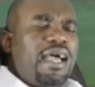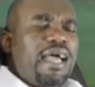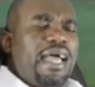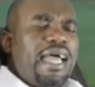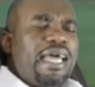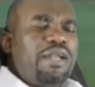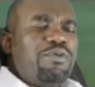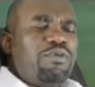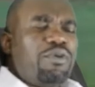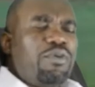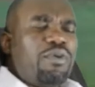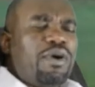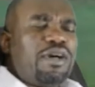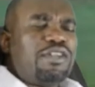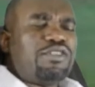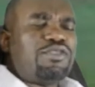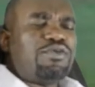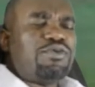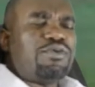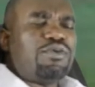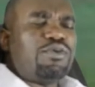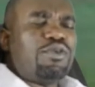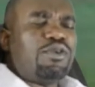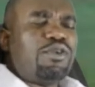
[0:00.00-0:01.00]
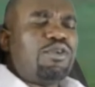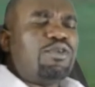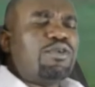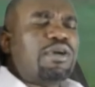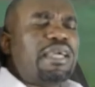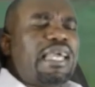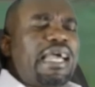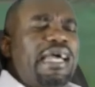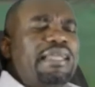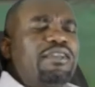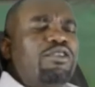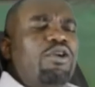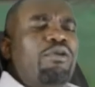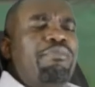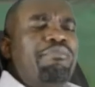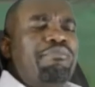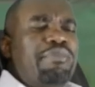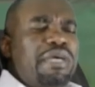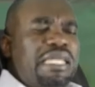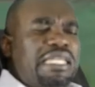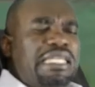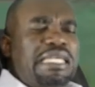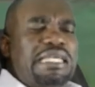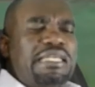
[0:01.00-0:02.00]
And we want to look at
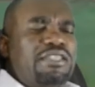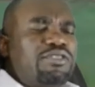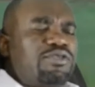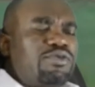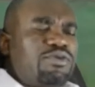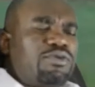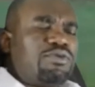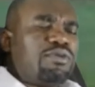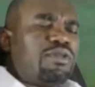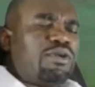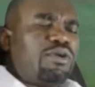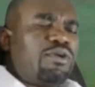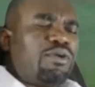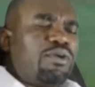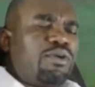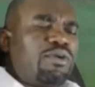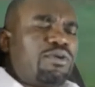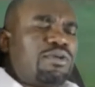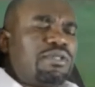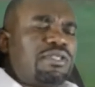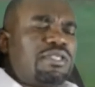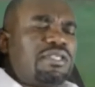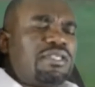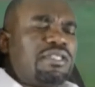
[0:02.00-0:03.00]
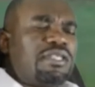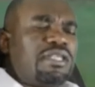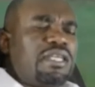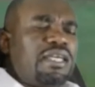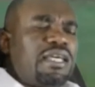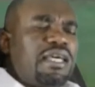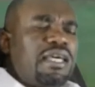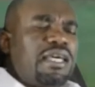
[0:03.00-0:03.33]
obedience to the laws.